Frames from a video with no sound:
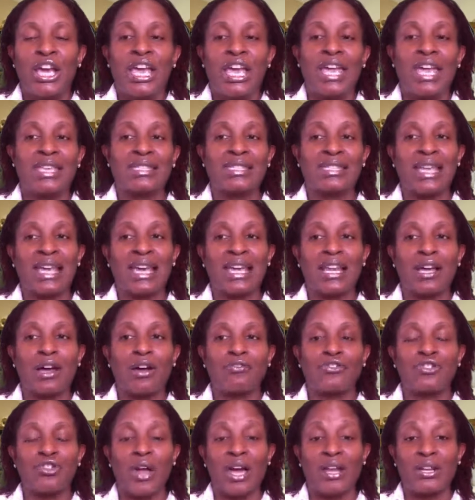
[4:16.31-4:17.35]
Instead
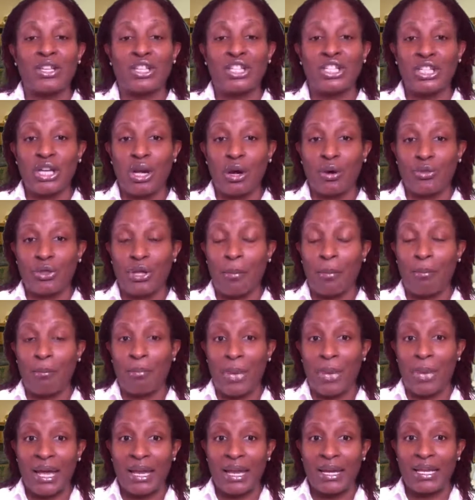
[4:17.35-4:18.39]
of trying to show them
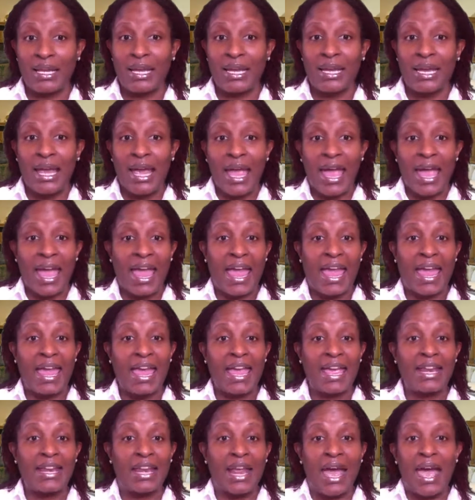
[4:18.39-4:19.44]
money
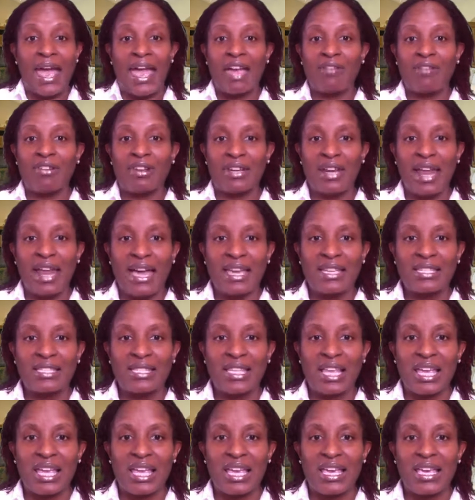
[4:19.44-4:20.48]
and having nice
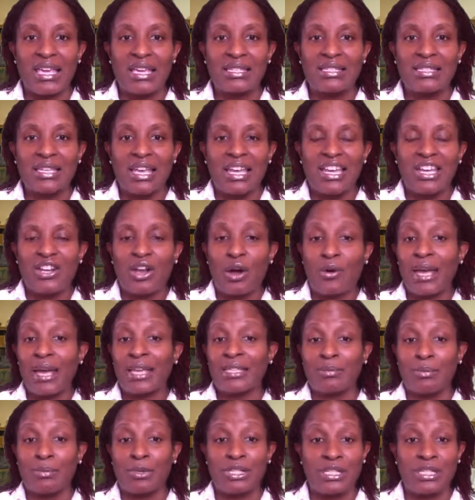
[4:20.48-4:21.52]
things, that's
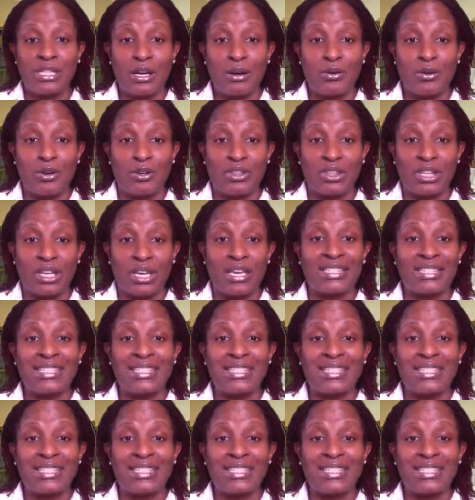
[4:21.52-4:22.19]
material things.